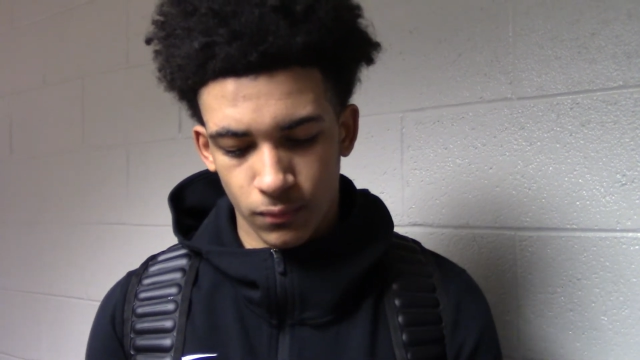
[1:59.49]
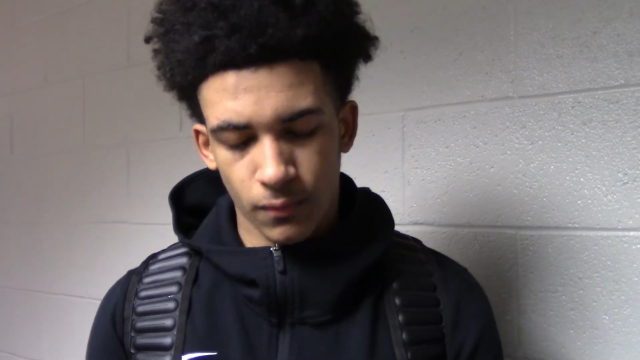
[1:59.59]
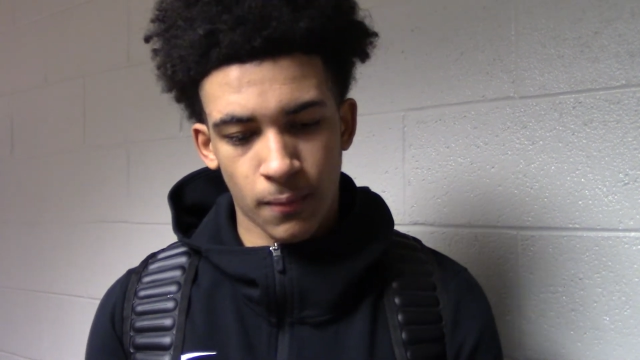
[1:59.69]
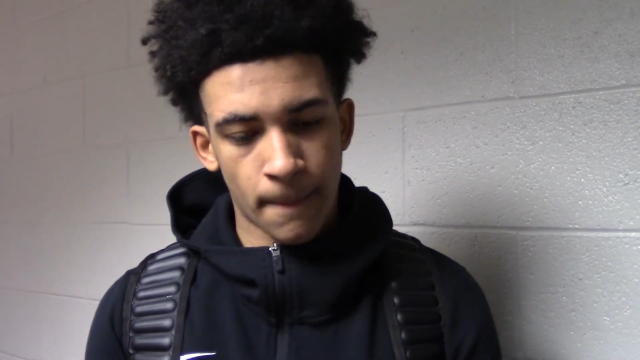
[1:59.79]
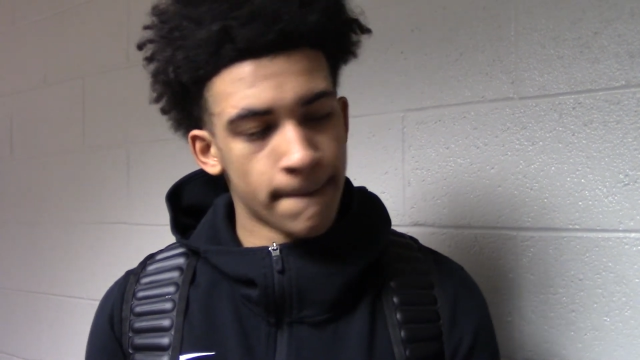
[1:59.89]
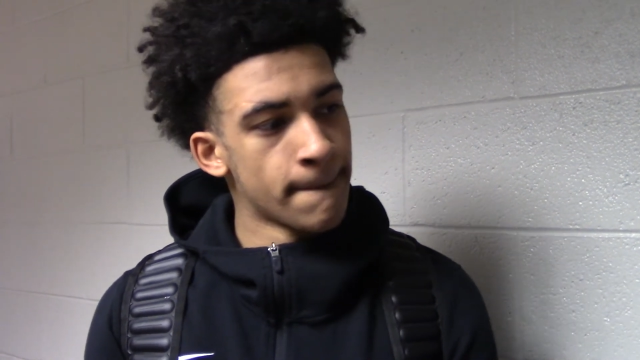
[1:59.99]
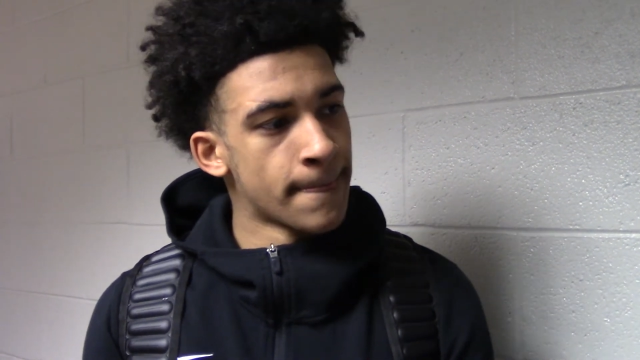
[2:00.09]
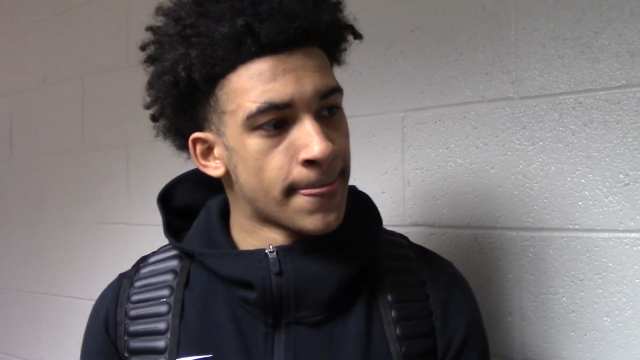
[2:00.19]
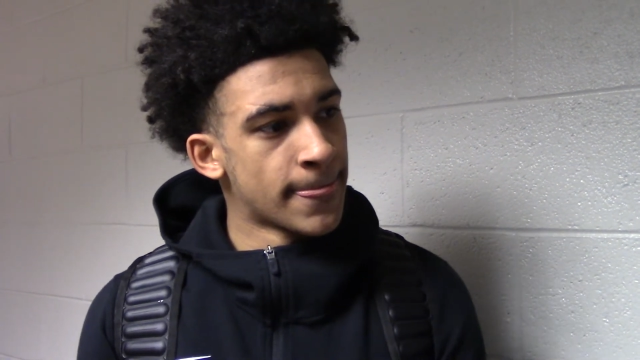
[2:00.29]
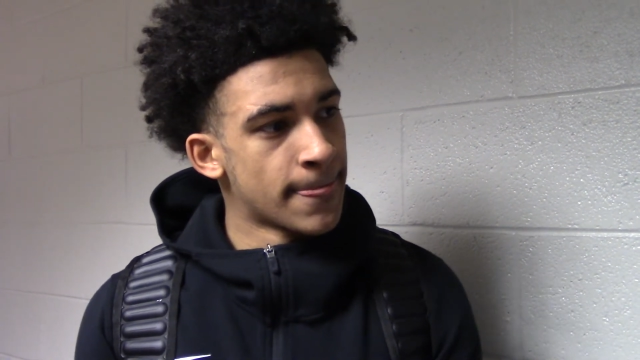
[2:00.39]
But give us an update
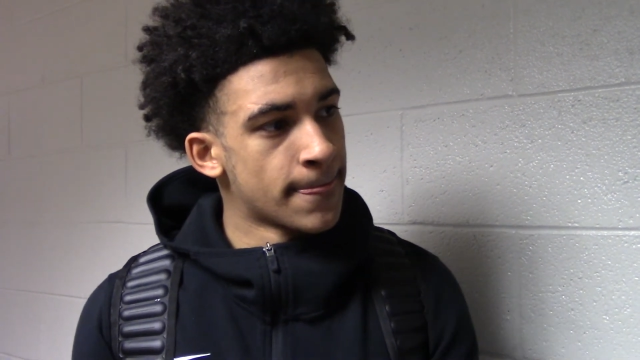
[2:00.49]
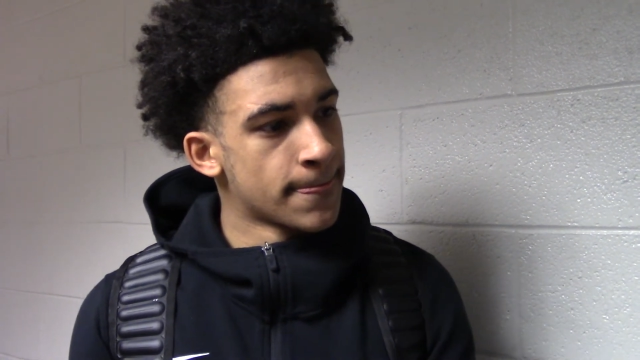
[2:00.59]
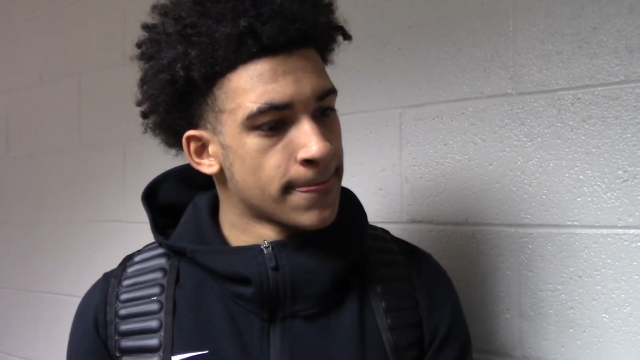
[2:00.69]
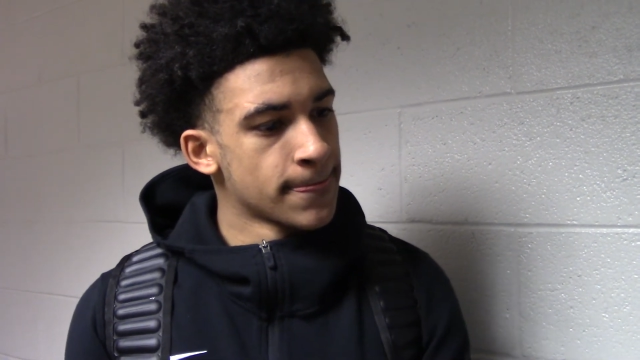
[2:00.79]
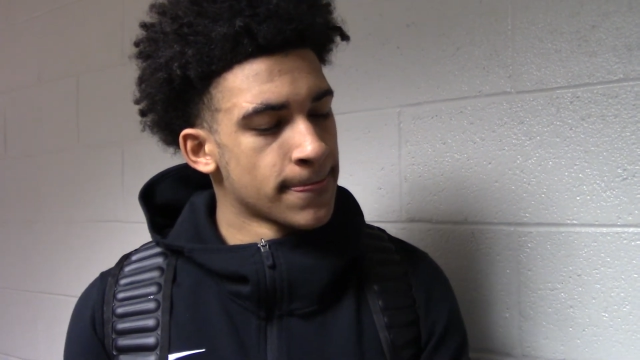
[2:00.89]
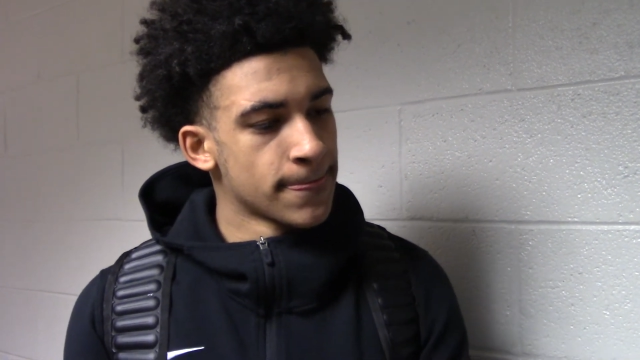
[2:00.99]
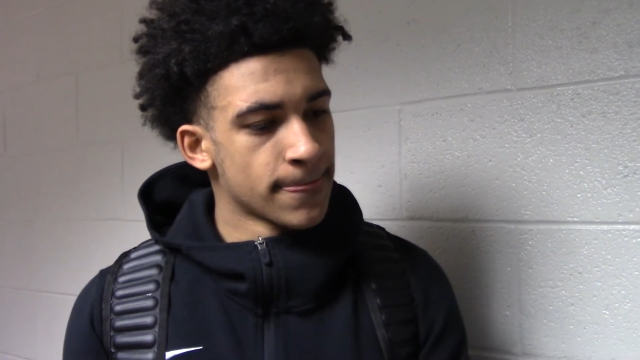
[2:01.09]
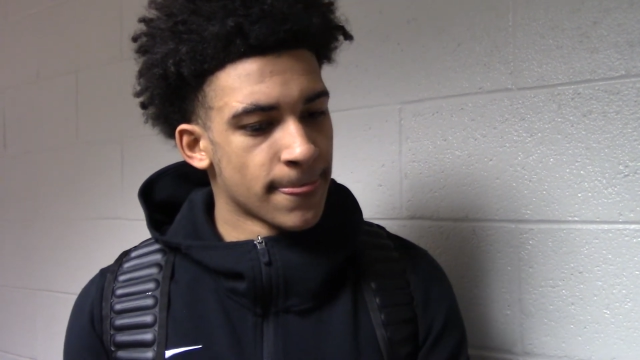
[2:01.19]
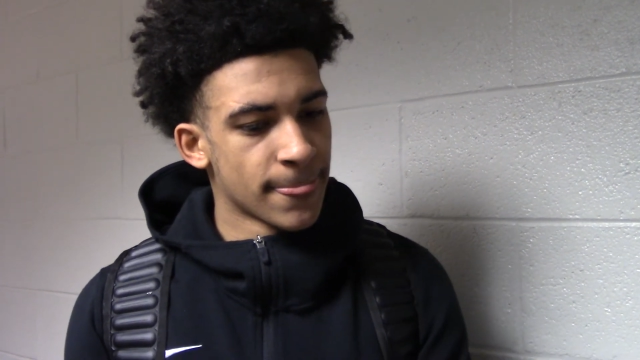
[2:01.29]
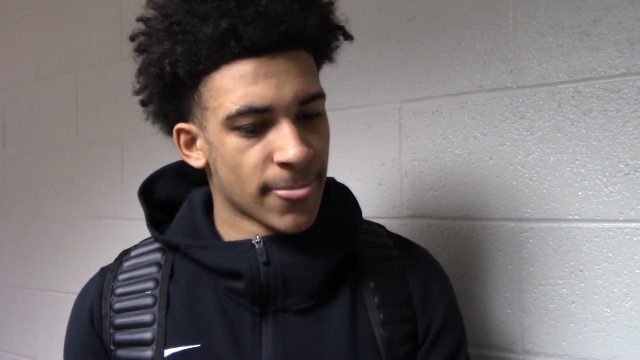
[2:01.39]
on recruiting. I know North
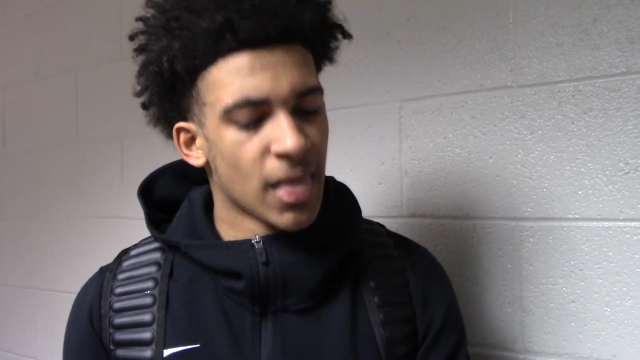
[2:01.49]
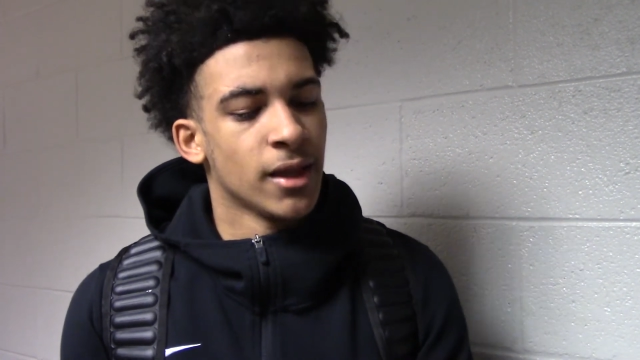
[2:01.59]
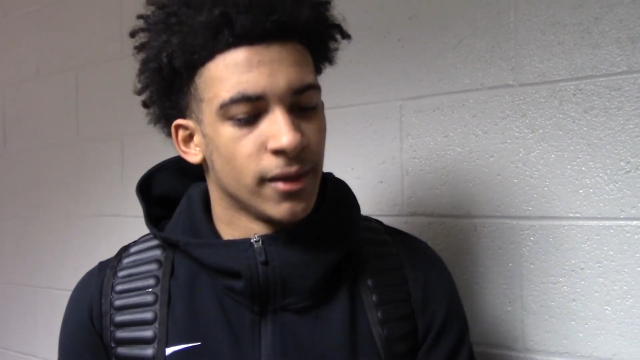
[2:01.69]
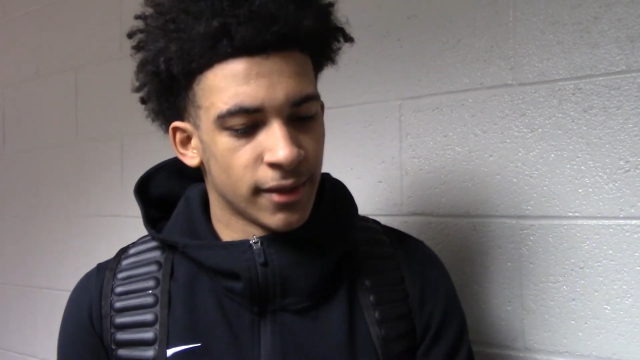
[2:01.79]
Carolina A&T offered.